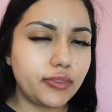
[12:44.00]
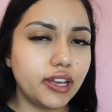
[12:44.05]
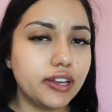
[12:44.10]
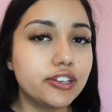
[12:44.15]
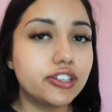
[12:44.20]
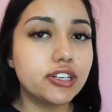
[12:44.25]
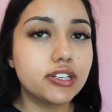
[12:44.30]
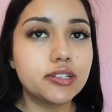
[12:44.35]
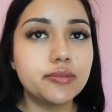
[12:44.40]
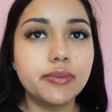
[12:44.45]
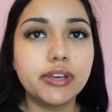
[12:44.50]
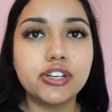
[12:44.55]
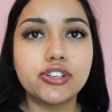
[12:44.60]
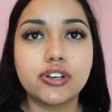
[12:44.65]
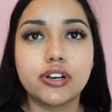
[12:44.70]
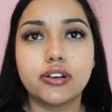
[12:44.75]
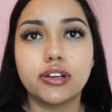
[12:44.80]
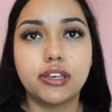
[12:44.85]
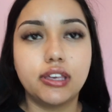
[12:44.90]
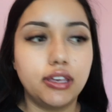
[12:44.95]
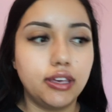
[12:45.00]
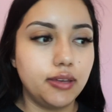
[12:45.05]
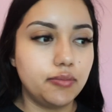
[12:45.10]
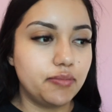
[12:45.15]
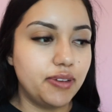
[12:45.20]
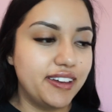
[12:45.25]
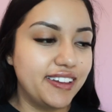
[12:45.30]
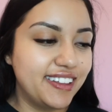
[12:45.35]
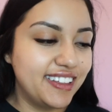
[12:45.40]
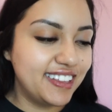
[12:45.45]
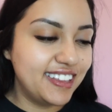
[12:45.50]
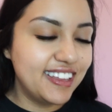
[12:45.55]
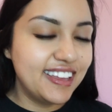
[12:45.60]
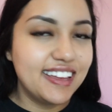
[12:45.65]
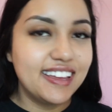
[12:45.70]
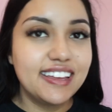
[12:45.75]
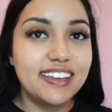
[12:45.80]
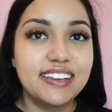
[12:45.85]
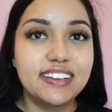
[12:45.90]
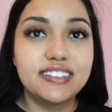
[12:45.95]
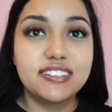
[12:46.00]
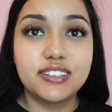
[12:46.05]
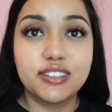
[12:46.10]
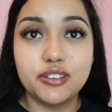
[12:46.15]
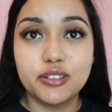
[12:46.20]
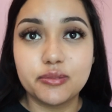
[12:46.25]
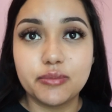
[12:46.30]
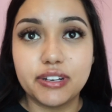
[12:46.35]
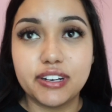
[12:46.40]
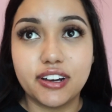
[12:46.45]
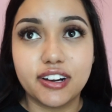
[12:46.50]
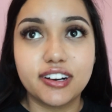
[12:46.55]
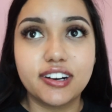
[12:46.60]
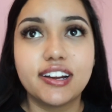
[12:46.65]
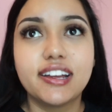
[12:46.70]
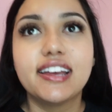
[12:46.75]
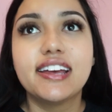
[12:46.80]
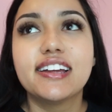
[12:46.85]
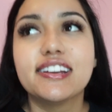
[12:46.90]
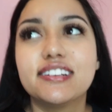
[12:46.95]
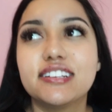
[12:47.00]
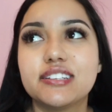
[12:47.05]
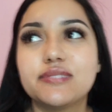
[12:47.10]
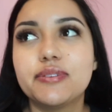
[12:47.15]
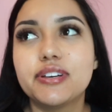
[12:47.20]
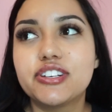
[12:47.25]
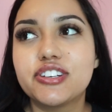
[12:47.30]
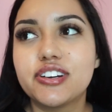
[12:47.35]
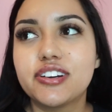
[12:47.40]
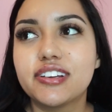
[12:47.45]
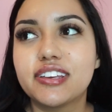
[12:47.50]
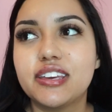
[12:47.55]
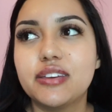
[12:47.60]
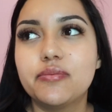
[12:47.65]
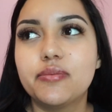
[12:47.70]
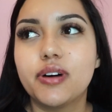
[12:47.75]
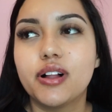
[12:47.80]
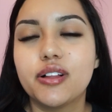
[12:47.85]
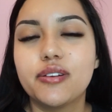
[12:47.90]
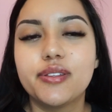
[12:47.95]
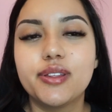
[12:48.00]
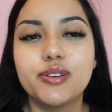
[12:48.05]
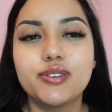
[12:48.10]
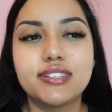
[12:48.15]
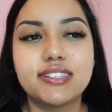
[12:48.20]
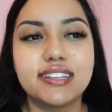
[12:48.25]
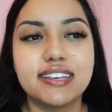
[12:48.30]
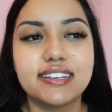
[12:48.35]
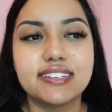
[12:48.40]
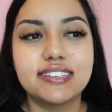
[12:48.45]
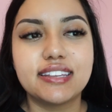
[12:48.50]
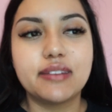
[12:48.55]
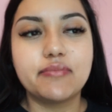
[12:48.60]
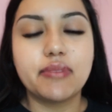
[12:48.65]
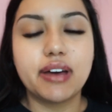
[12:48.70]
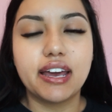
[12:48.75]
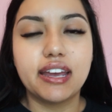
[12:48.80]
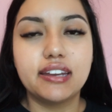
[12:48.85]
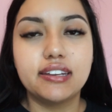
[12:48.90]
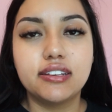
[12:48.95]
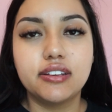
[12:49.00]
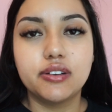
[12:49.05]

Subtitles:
just make sure to keep excuse my daughter, just make sure to keep all of those things in mind.